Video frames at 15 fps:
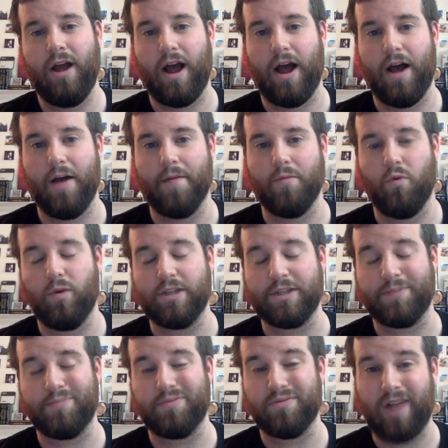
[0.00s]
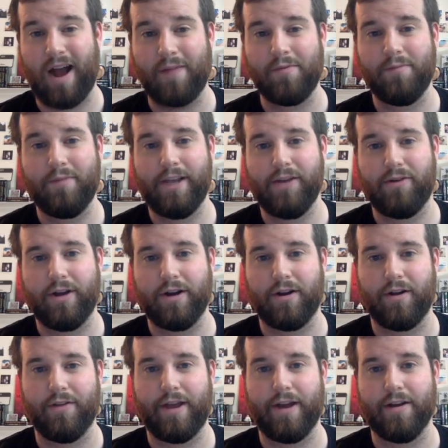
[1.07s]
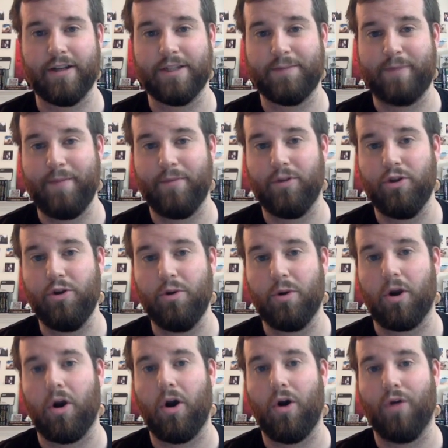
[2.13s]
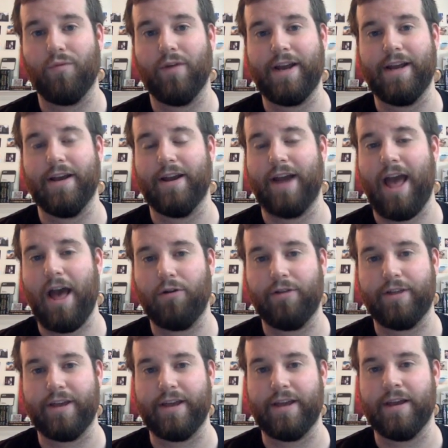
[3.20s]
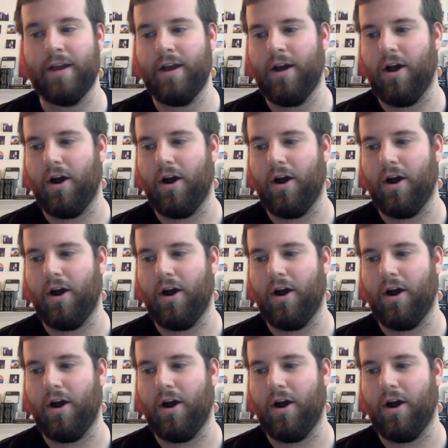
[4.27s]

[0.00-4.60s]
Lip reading: What's probably going on there is people who are already unhealthy